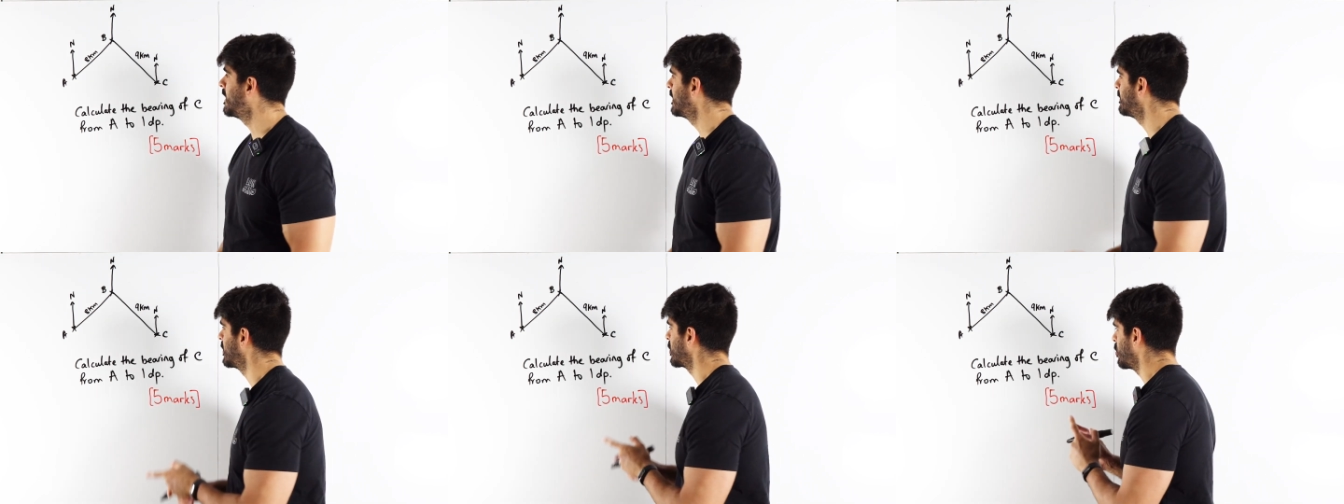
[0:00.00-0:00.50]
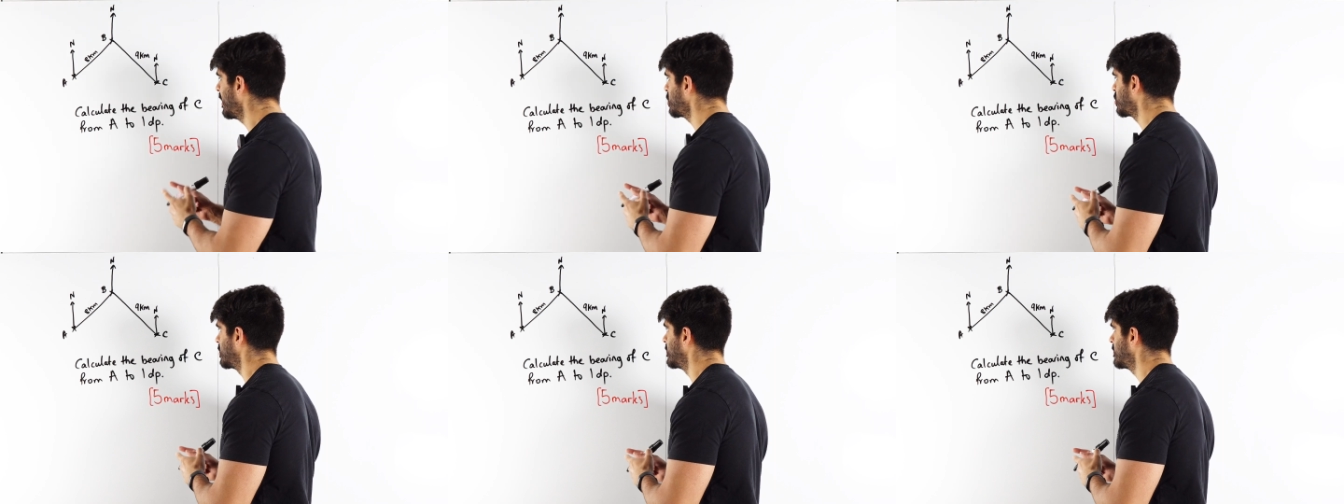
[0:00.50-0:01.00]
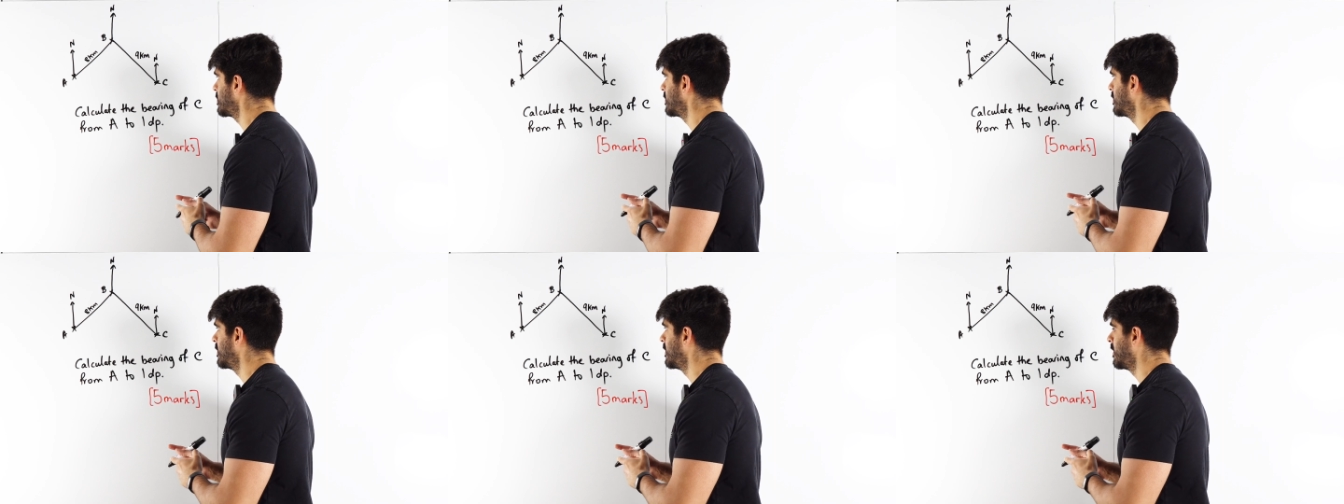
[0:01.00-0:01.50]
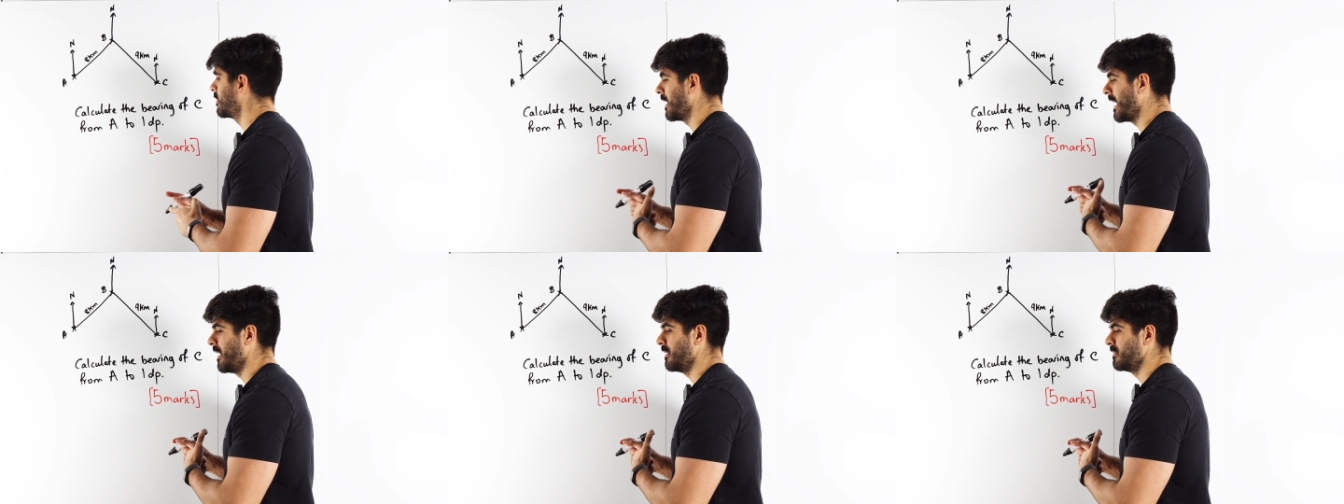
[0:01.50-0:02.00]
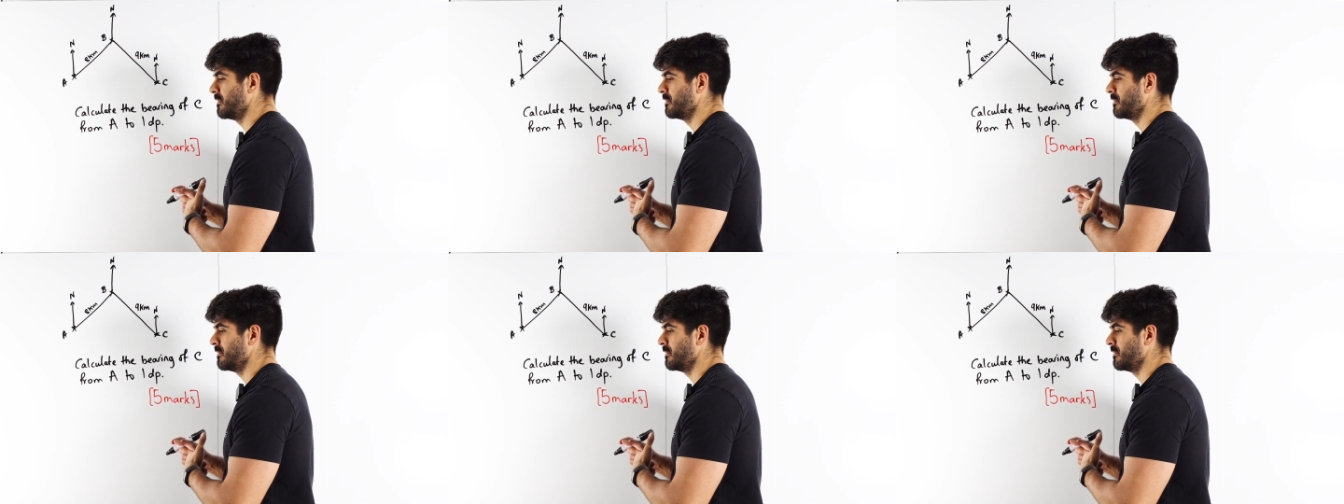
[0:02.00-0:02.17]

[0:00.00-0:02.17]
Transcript: but the questions that